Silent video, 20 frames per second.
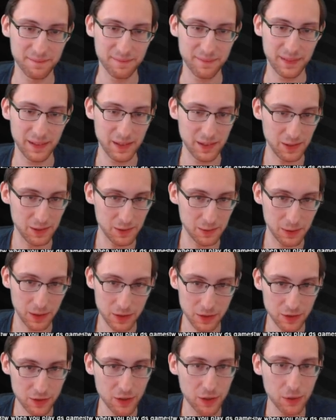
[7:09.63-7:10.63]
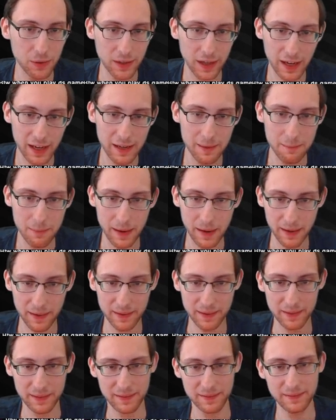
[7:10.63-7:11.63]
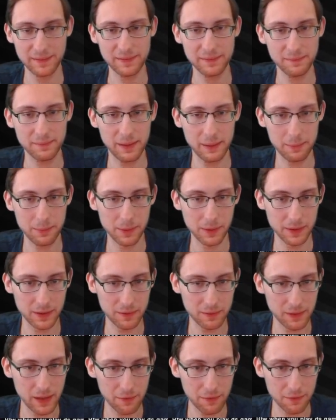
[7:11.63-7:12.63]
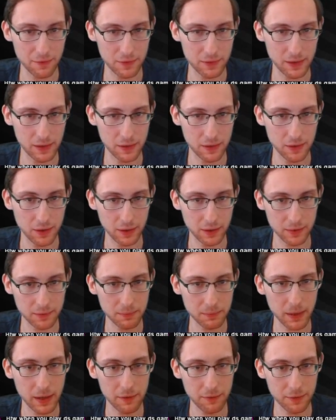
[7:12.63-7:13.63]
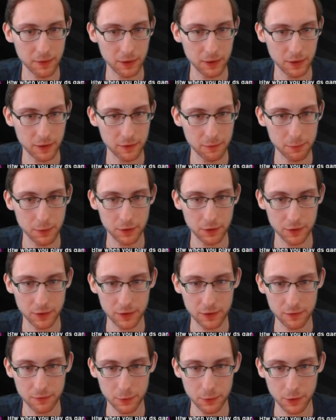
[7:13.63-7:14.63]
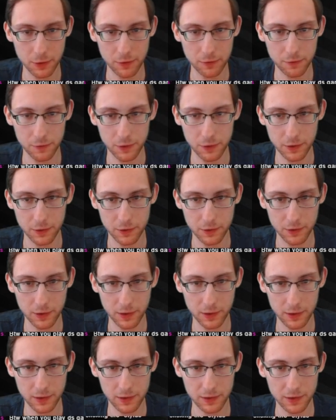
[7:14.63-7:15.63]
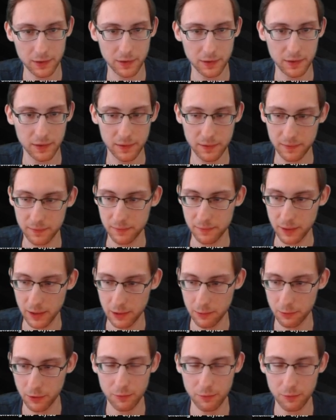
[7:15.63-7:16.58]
Did you watch Cocaine Bear? People did not have a lot of positive words for it earlier, when it was